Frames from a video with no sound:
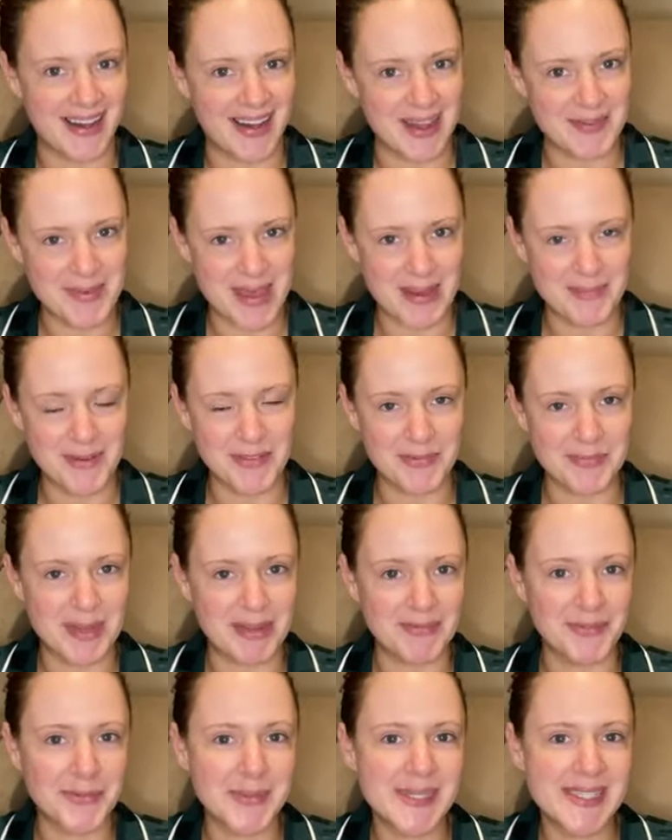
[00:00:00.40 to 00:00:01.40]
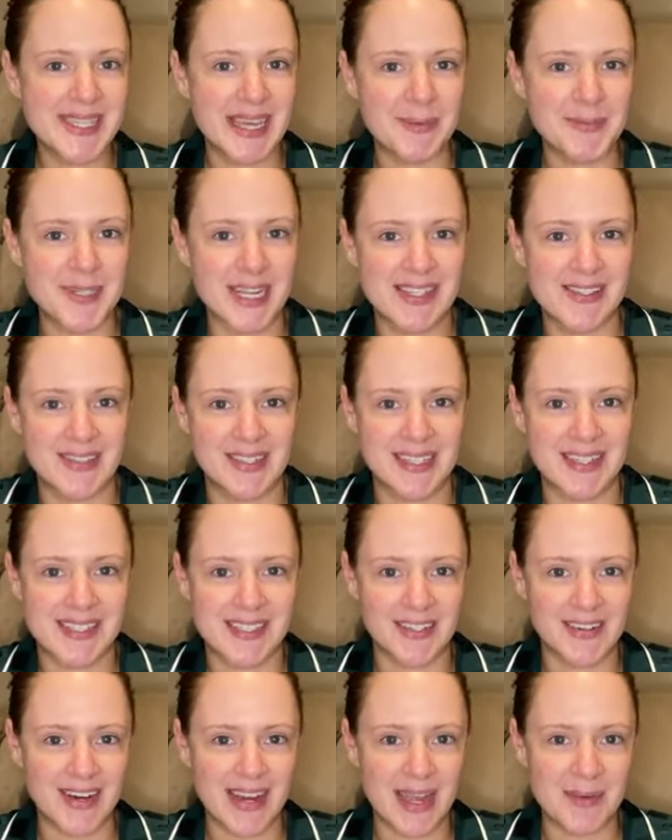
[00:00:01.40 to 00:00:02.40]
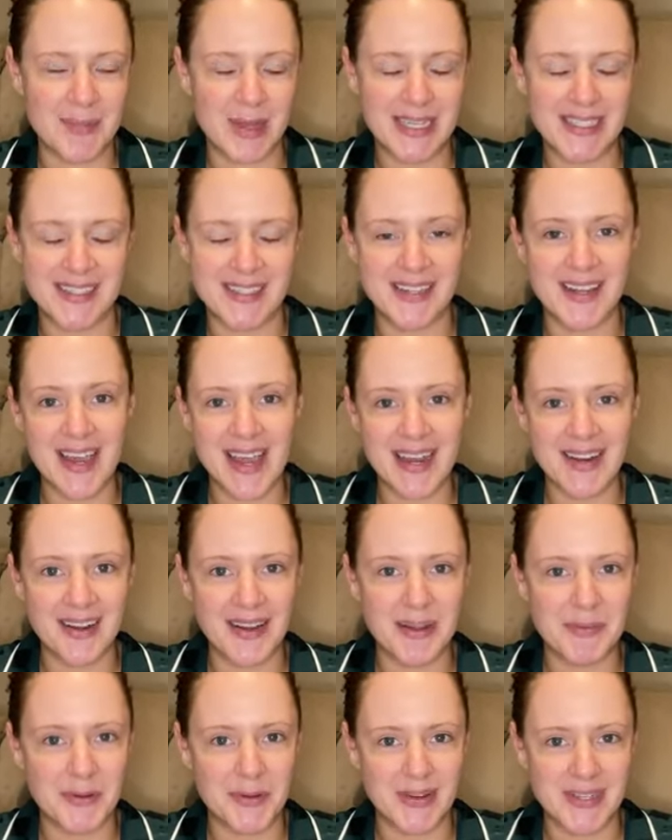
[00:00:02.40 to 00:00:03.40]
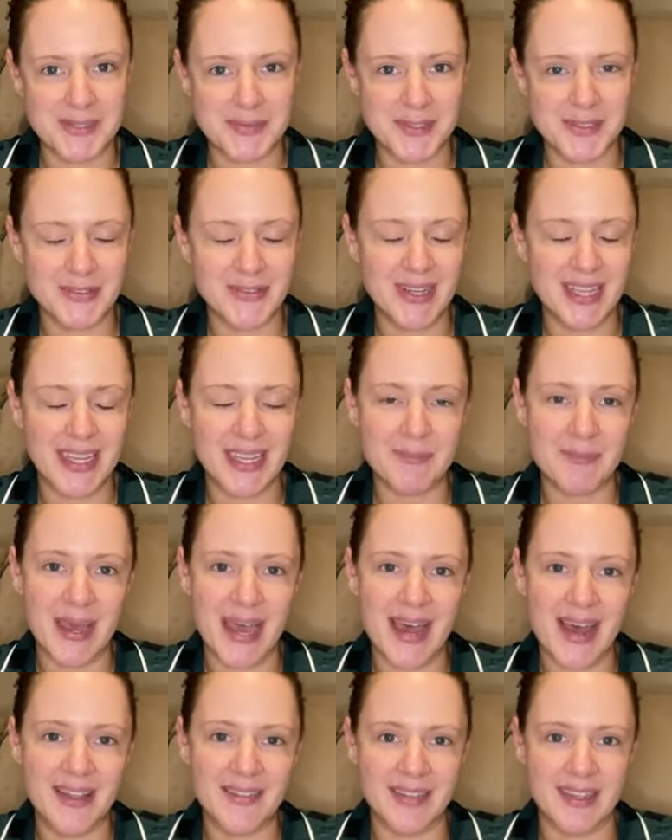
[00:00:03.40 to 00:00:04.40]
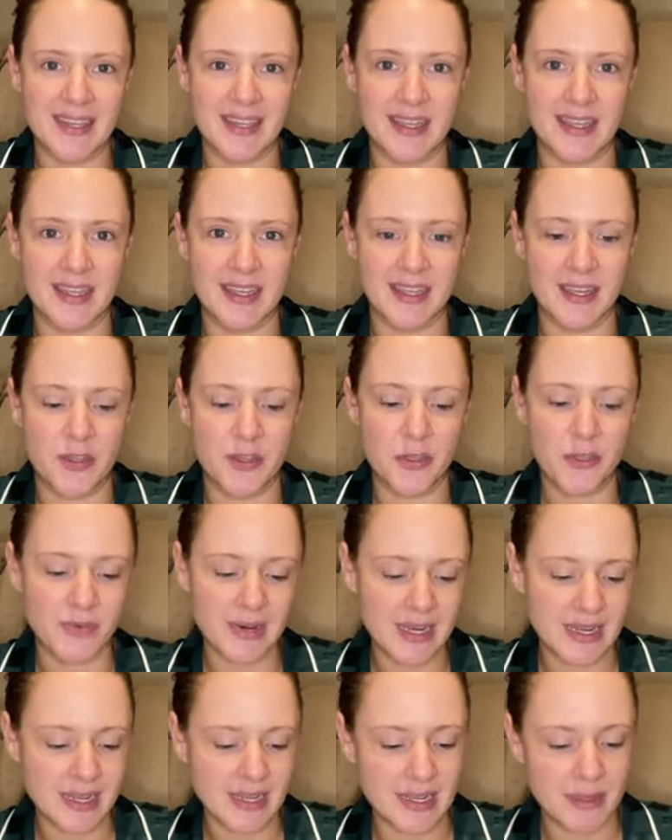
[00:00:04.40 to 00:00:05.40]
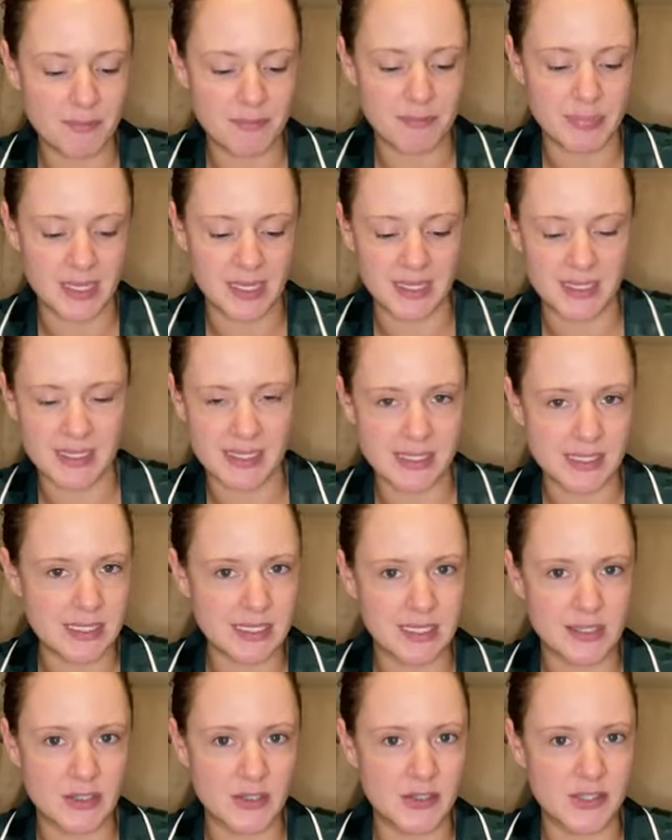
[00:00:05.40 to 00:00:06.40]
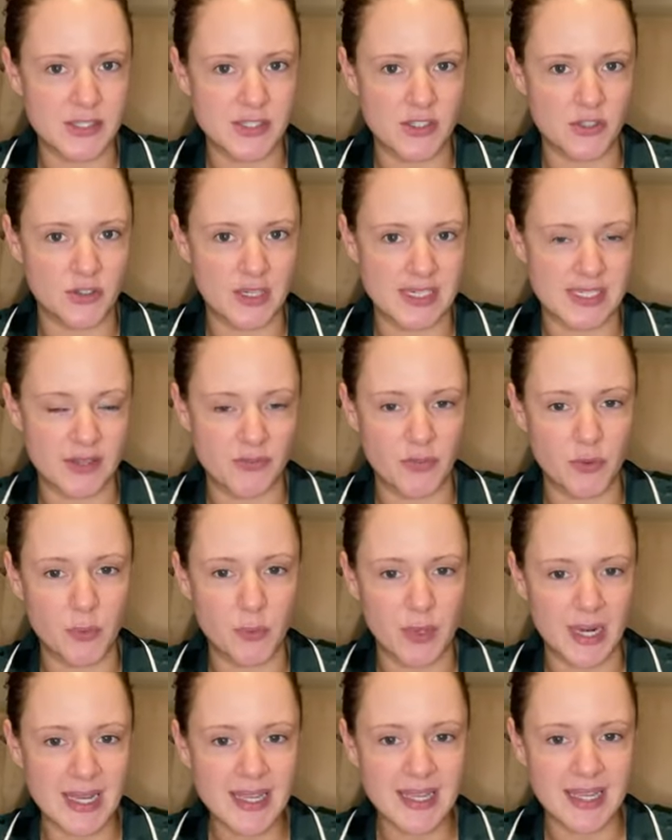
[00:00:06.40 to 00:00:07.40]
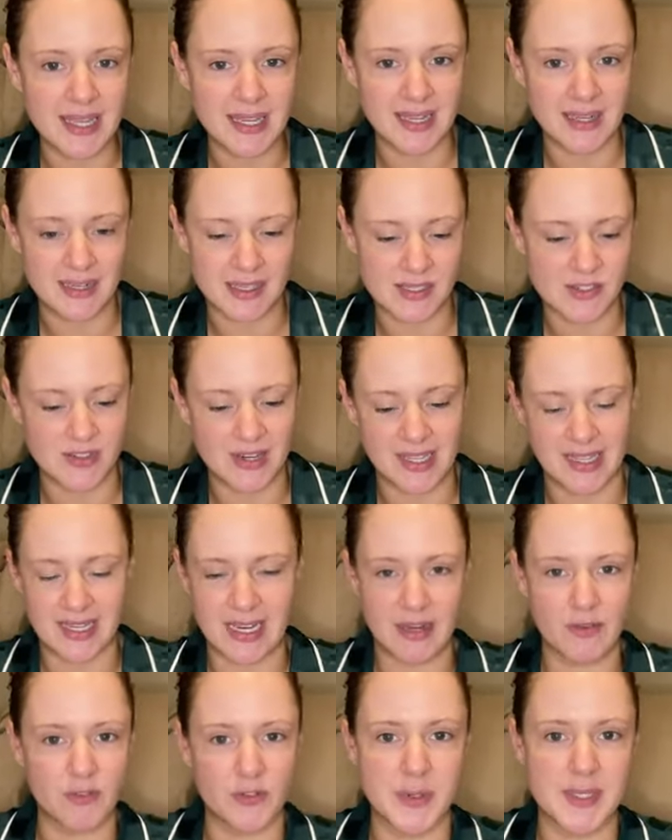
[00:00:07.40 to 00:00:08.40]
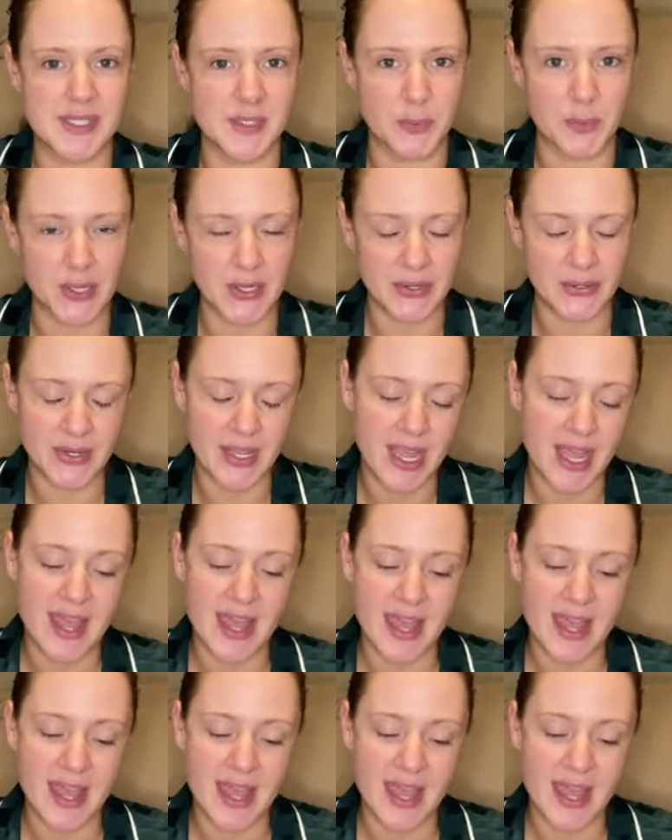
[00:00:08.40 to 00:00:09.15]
I'm Amber from Influencer Updates on Instagram, and tonight I'm going to be talking about the three biggest news stories of the week in Australian influencer world.